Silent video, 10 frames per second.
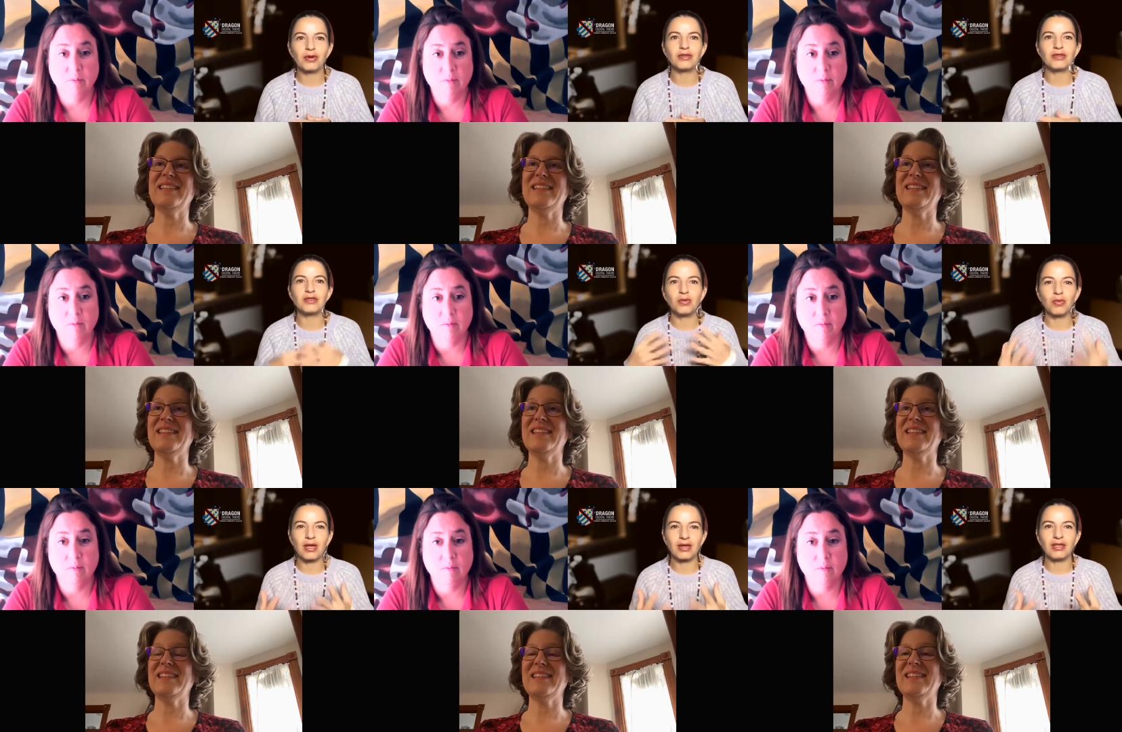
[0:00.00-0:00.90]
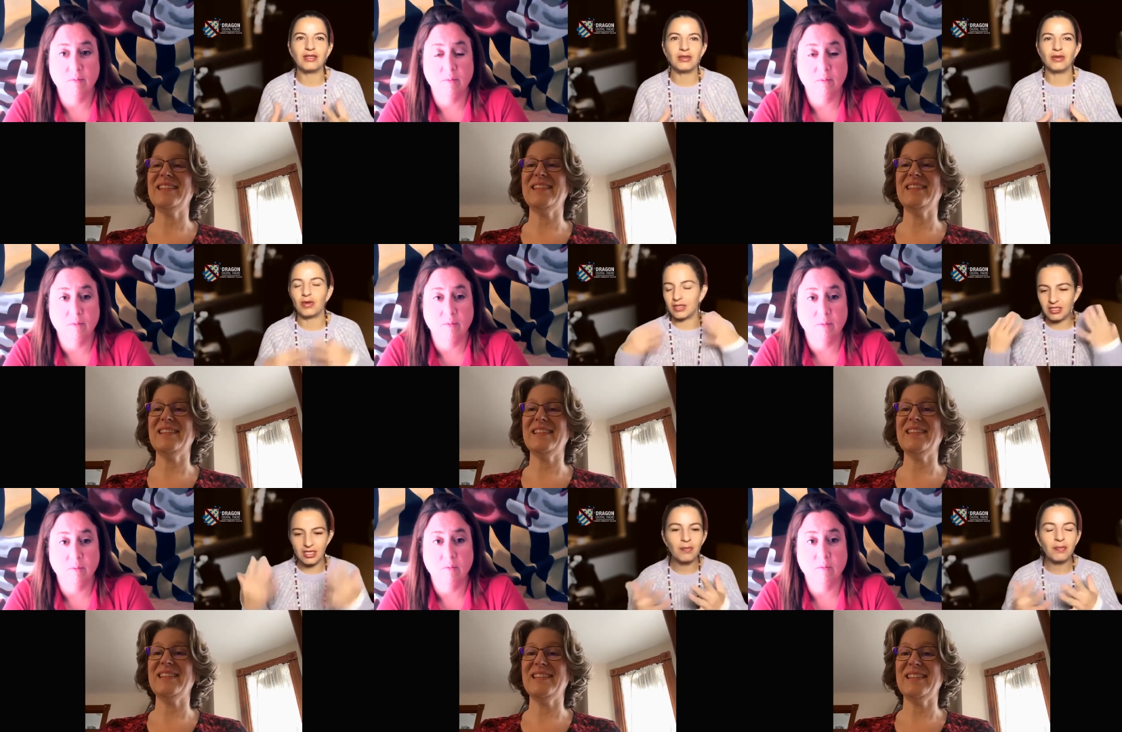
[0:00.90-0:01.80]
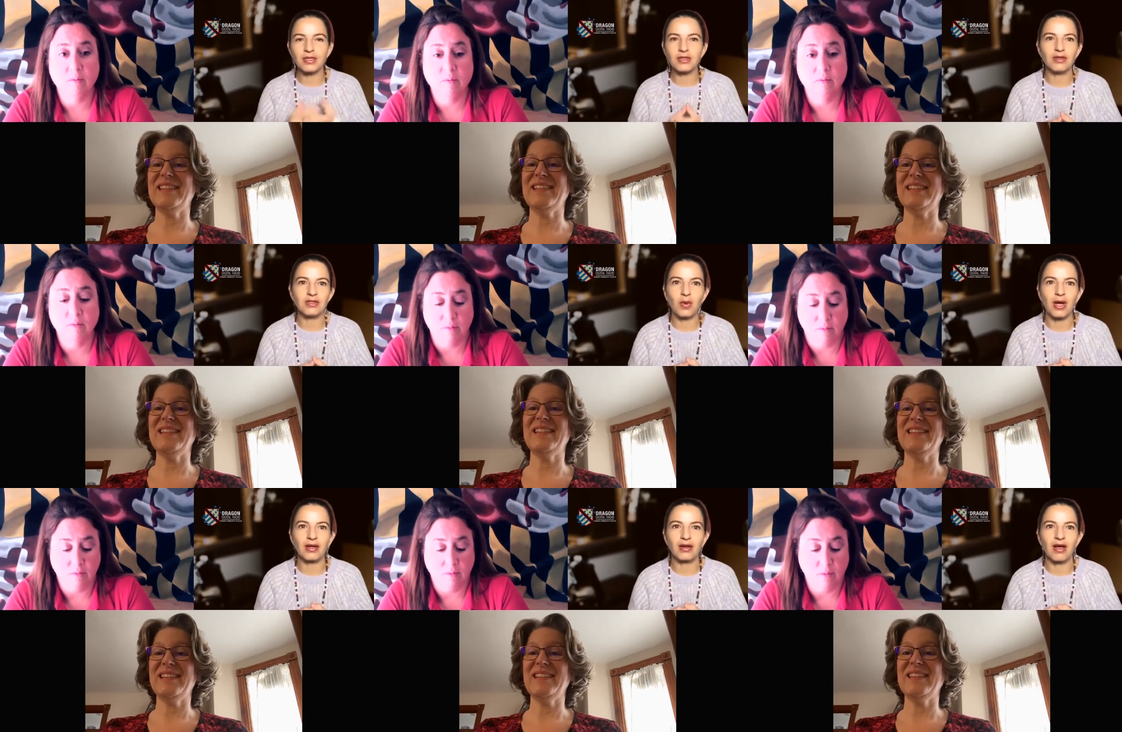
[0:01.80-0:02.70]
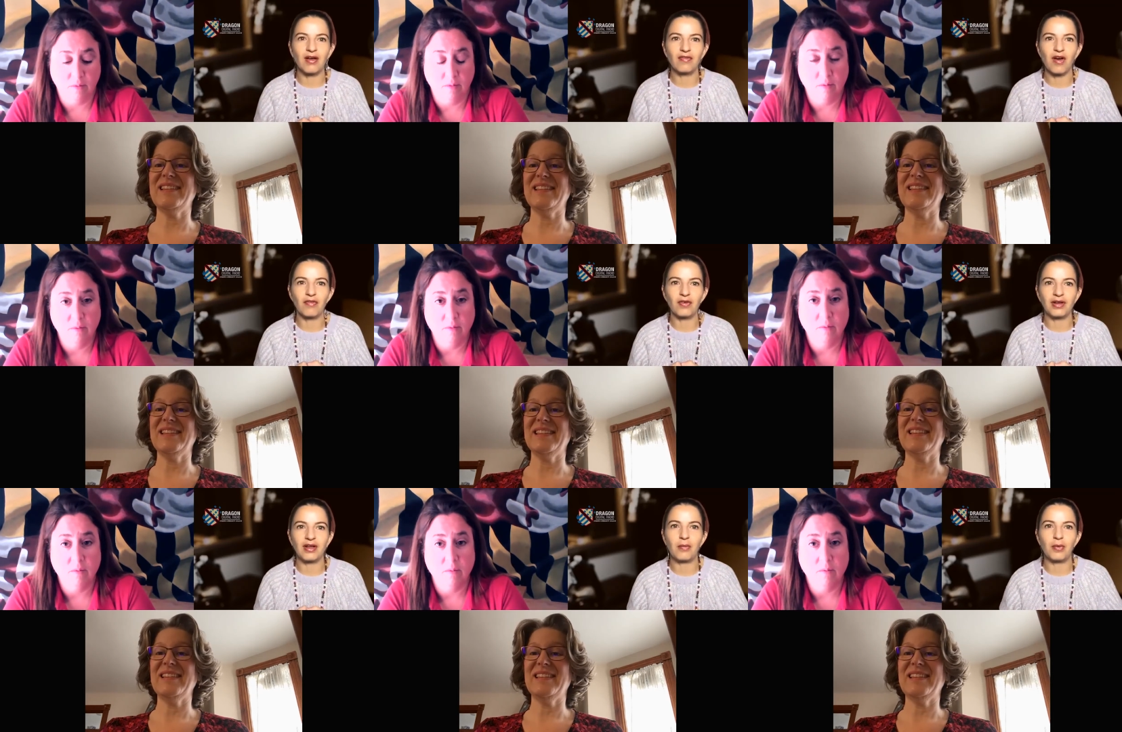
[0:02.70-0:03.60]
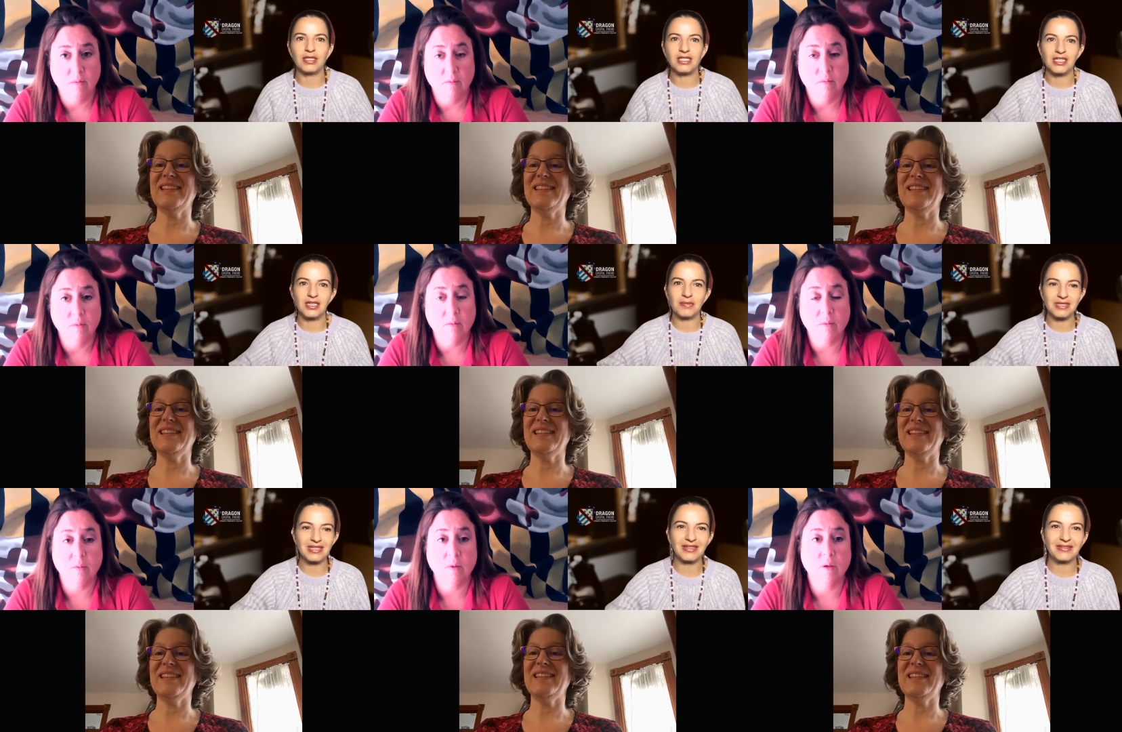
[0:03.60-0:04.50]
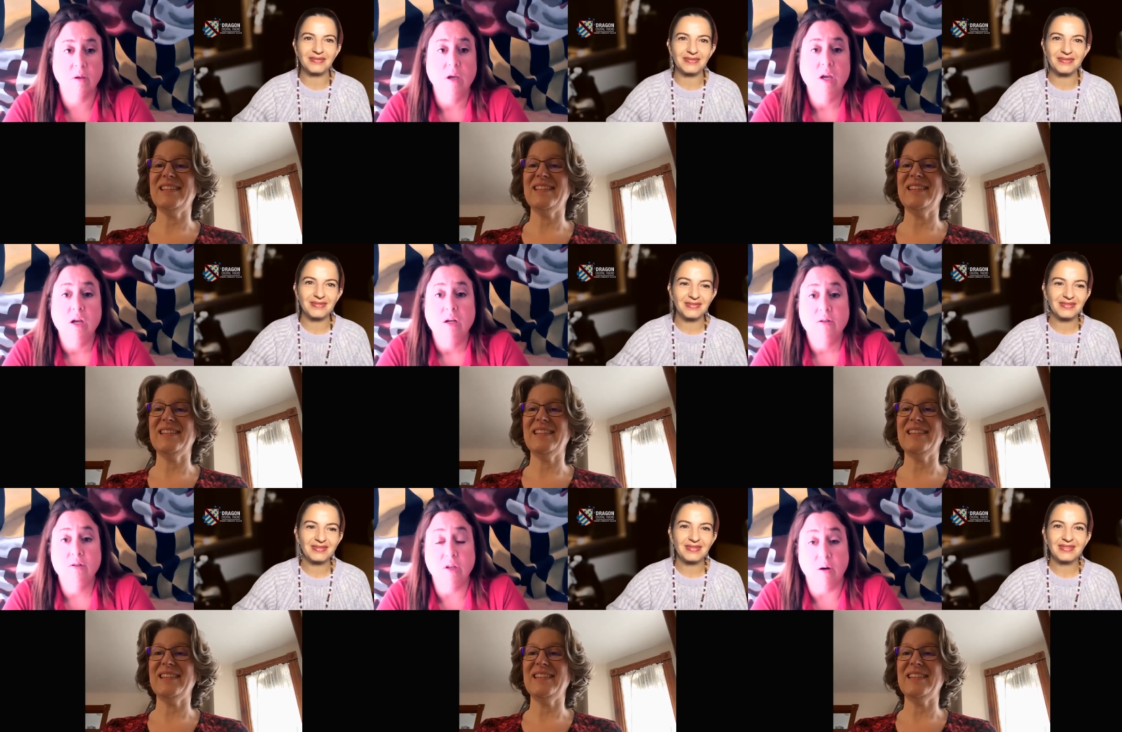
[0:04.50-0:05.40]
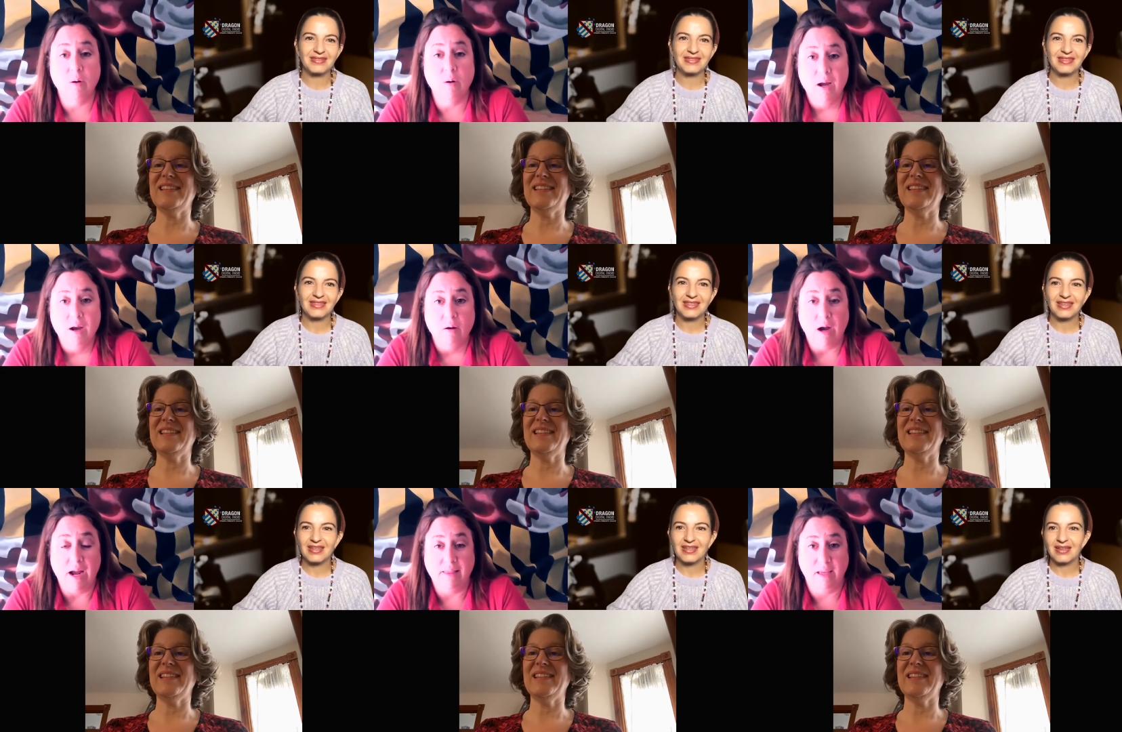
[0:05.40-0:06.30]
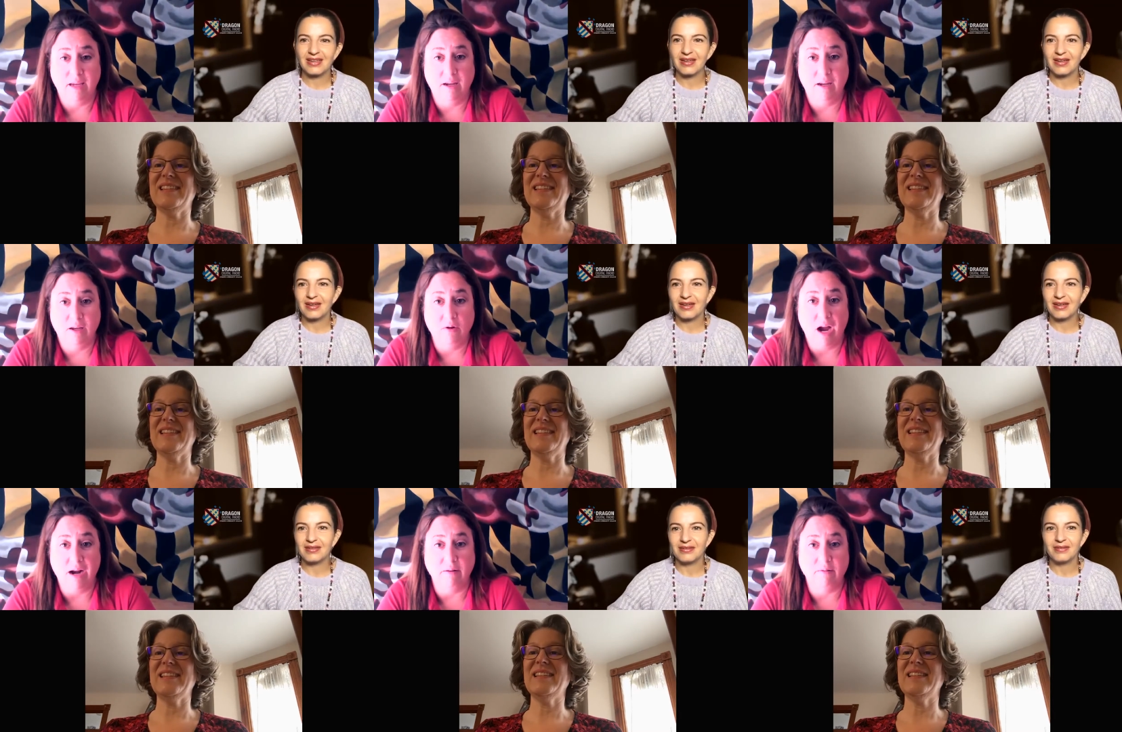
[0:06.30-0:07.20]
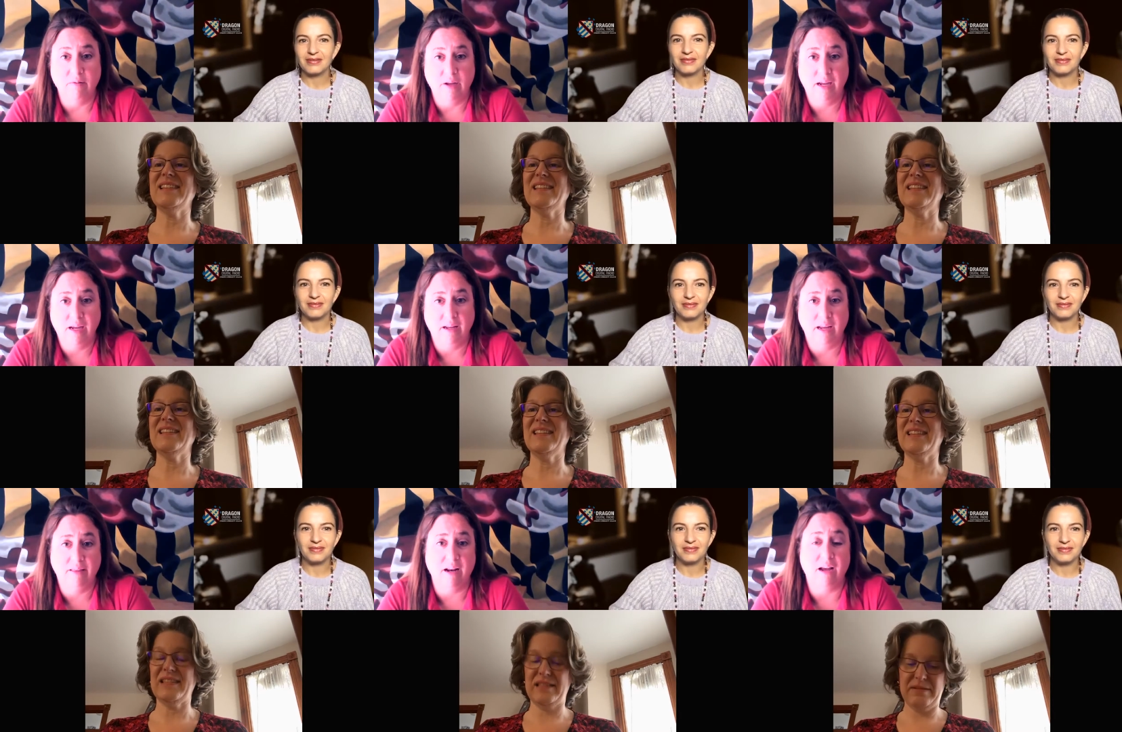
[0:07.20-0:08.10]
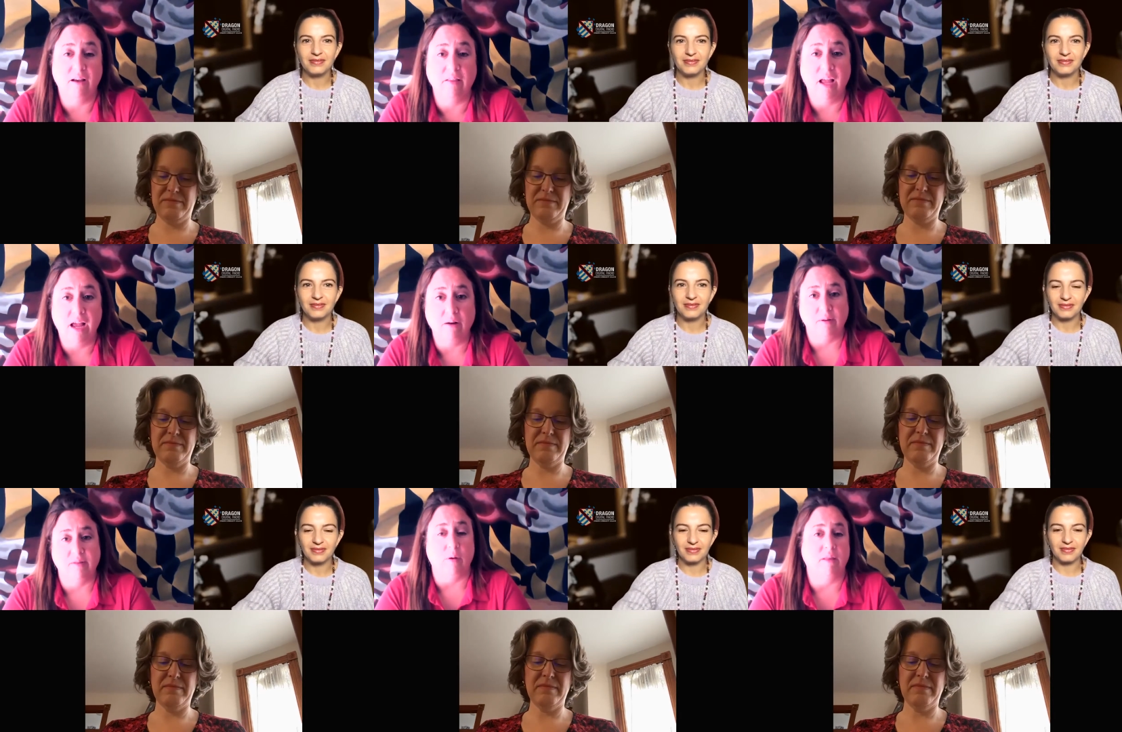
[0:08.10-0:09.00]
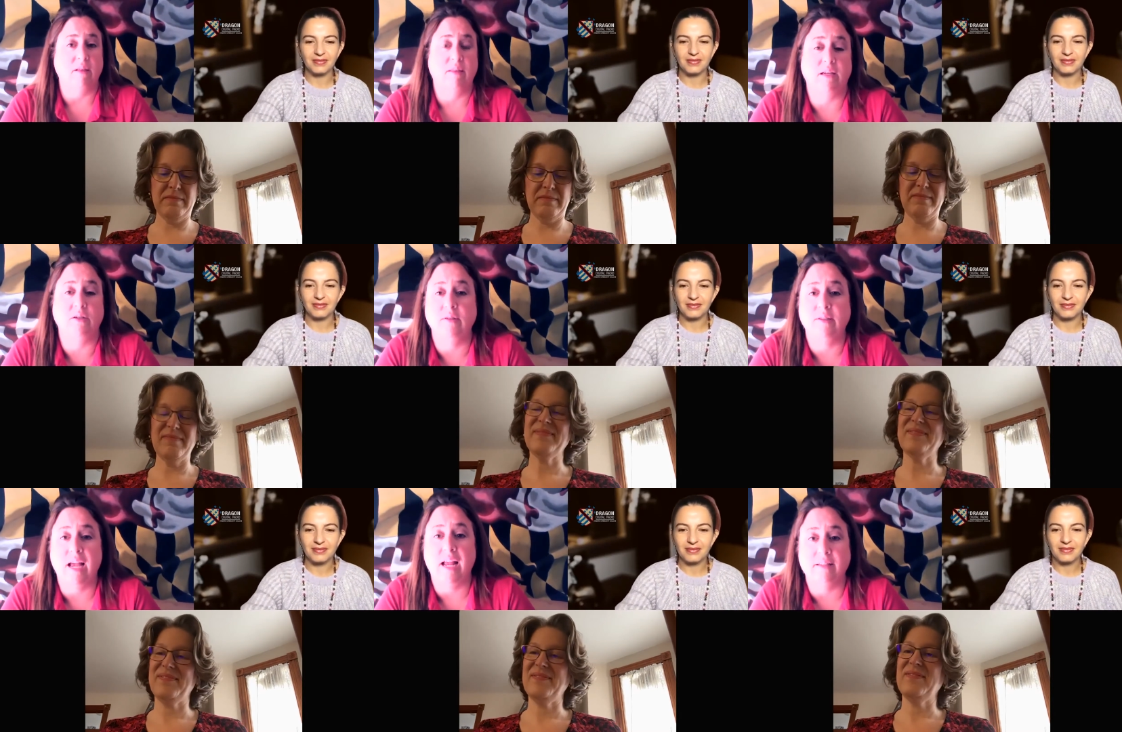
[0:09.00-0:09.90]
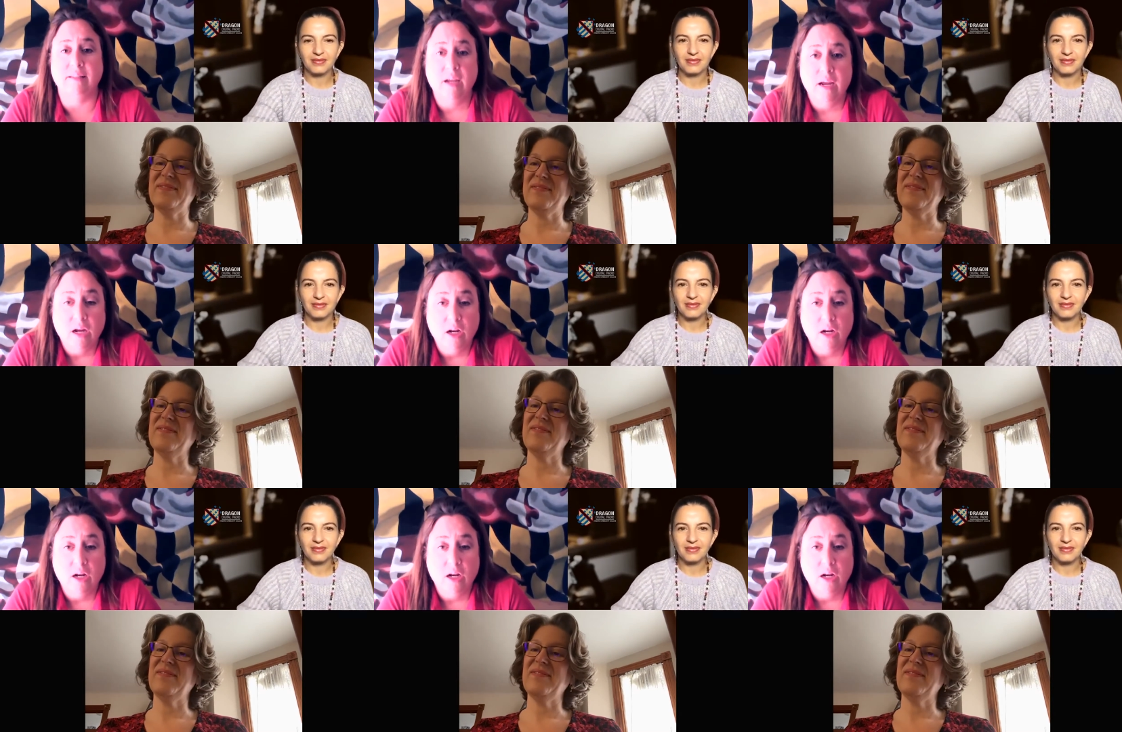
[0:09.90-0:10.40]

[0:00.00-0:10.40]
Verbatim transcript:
Speaker 1: to run into and jump into this wagon of offering apprenticeships
Speaker 2: so i think you kind of hit hit the nail on the head with one of the things you said is